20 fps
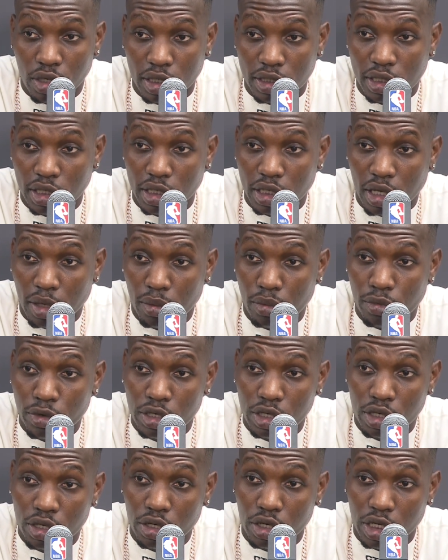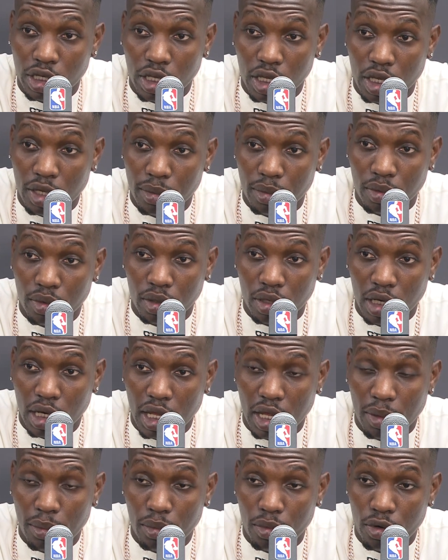I think I'm reading the game a
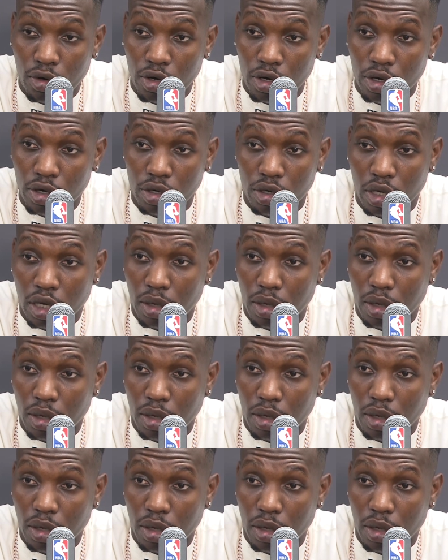lot more.